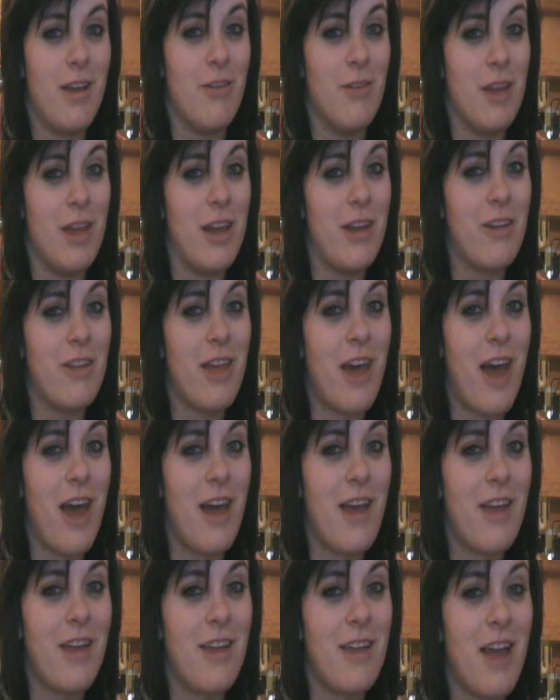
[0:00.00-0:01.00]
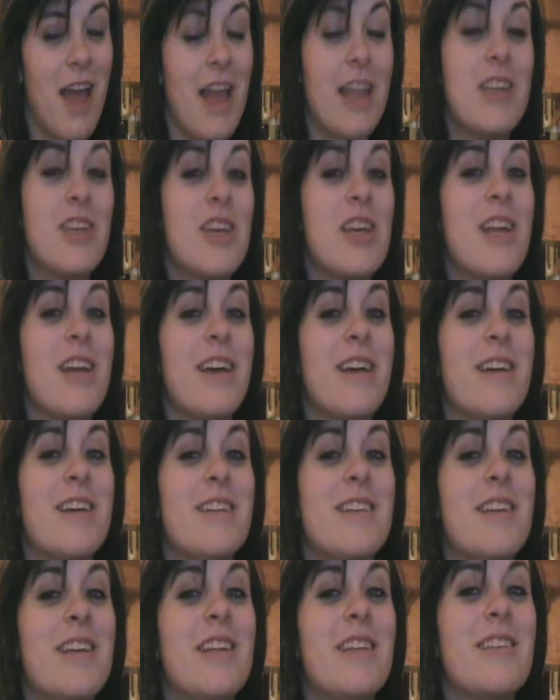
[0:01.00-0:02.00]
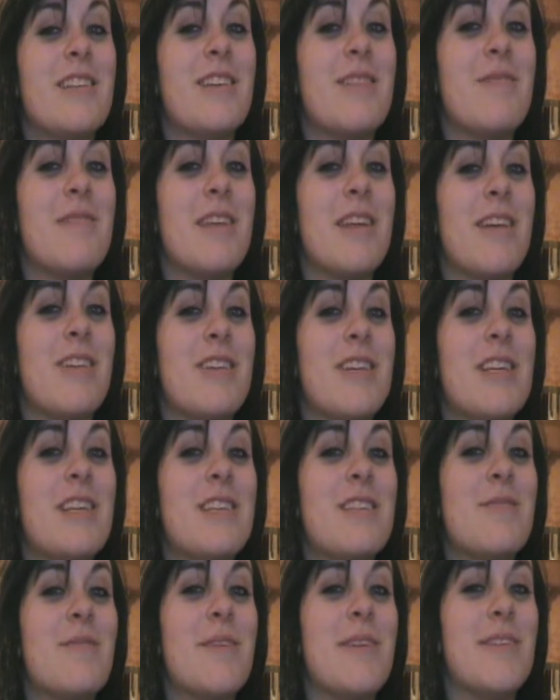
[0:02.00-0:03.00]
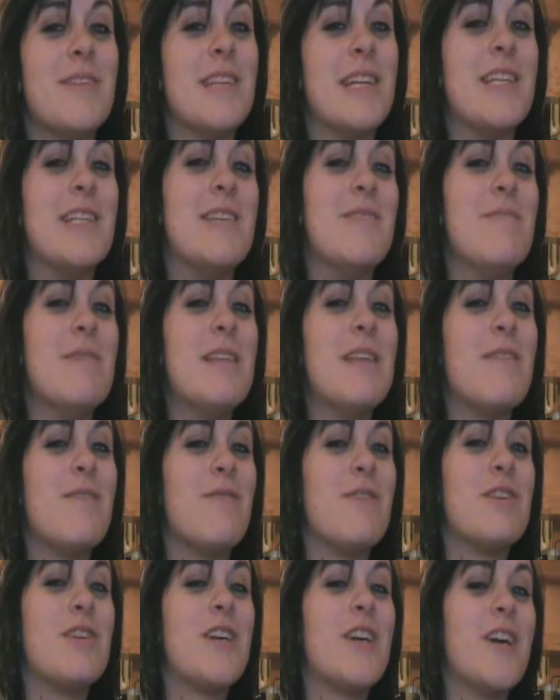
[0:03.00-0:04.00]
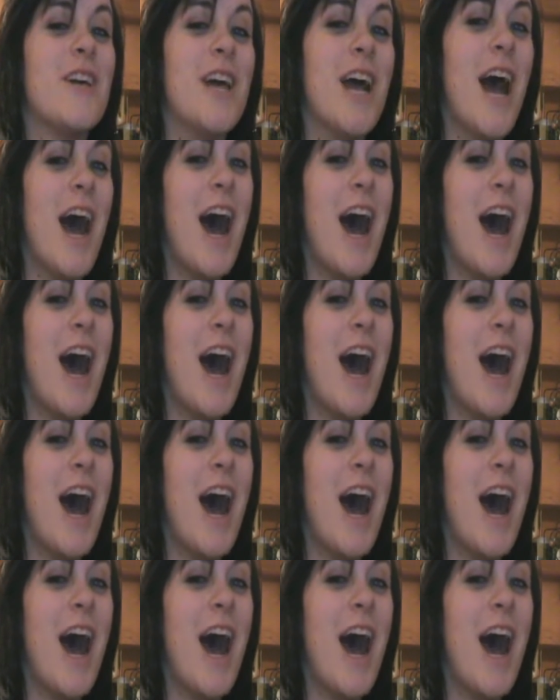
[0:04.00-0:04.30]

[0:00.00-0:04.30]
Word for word: You hear that? And Gina, Gina's gonna be there. Gina's the one who said she'd be there for sure.